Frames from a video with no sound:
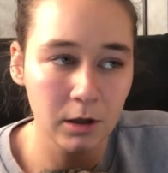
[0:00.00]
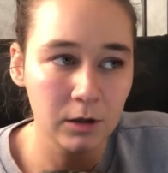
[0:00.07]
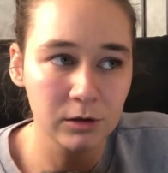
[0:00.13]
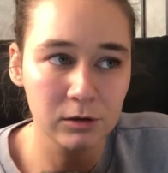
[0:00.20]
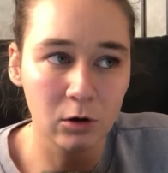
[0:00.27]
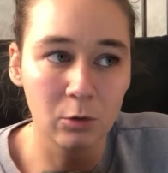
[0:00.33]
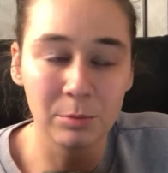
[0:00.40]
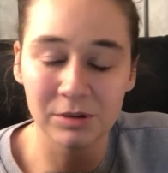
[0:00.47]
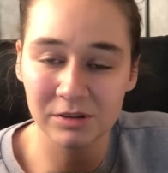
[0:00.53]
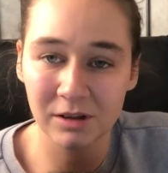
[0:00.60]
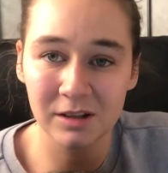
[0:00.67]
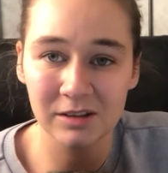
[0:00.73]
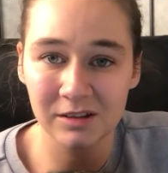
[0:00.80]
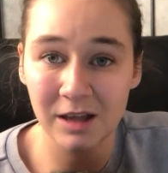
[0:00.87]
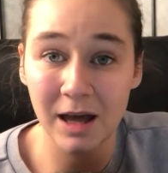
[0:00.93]
So
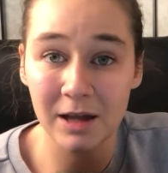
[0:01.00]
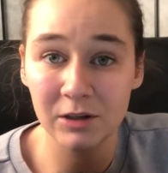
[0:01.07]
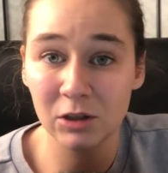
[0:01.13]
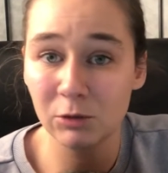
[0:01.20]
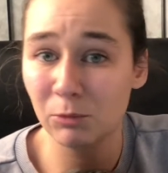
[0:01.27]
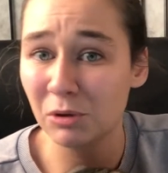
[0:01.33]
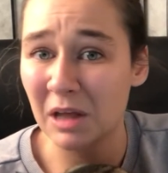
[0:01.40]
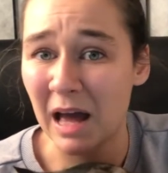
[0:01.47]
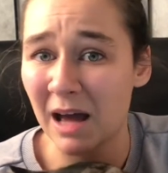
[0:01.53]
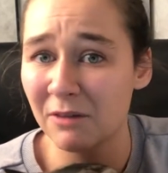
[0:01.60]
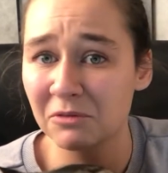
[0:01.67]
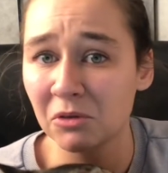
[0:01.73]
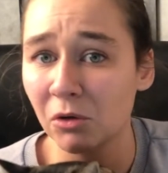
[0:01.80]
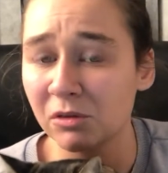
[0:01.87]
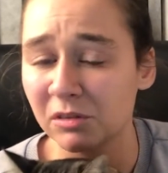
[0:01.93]
besides that, you will
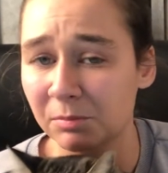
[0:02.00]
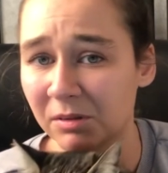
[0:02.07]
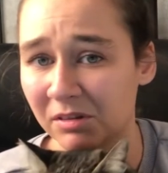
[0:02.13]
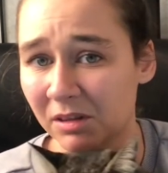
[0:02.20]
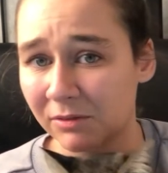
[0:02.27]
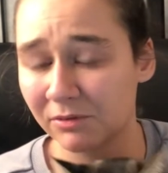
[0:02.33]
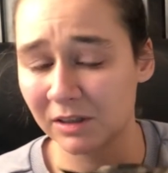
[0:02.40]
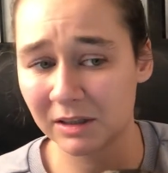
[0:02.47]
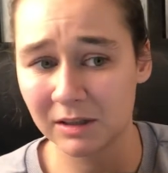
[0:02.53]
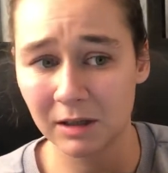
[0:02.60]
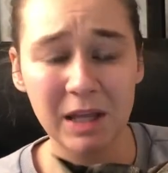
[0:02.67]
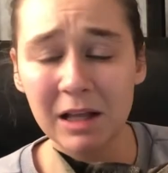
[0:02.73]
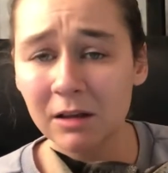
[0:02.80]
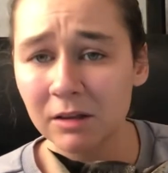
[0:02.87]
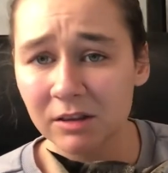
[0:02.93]
have no specific
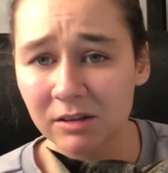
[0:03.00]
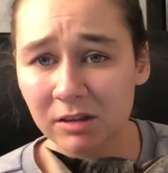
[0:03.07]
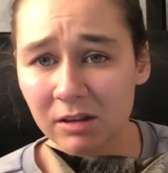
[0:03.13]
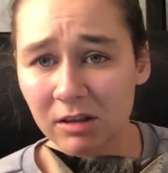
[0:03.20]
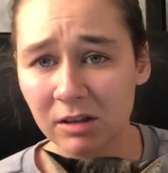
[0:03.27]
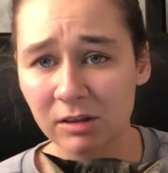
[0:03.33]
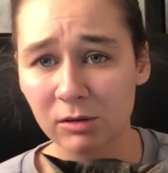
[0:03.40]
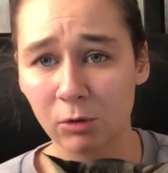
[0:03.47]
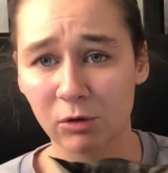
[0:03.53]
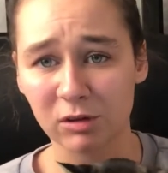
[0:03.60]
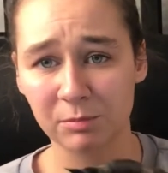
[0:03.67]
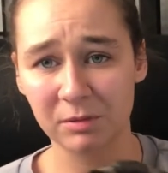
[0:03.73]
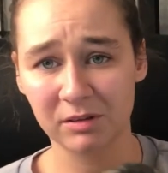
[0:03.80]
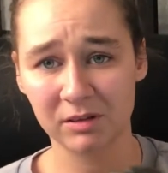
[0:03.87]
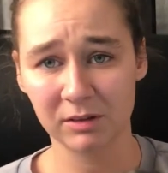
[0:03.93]
illnesses or
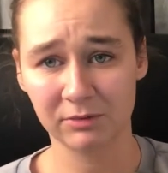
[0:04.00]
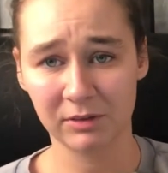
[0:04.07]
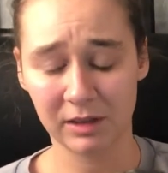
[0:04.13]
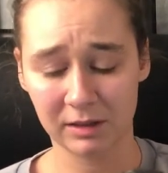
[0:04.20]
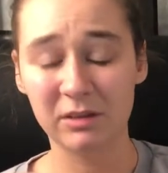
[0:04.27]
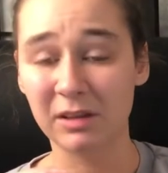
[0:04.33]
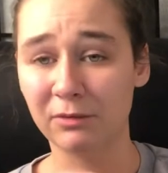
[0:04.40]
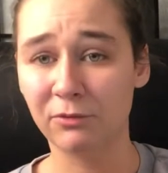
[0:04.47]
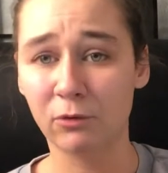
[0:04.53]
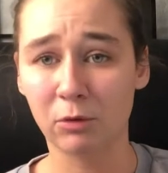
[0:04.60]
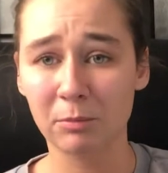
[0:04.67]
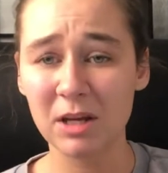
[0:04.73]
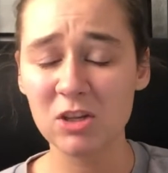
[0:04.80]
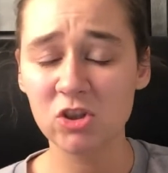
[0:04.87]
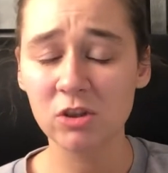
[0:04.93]
specific
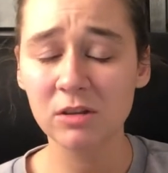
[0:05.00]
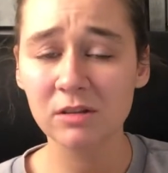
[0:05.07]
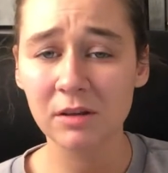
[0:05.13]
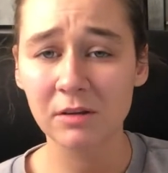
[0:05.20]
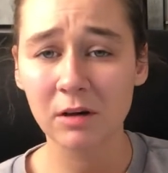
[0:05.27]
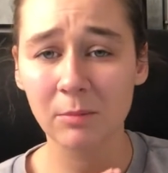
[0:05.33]
deformations in their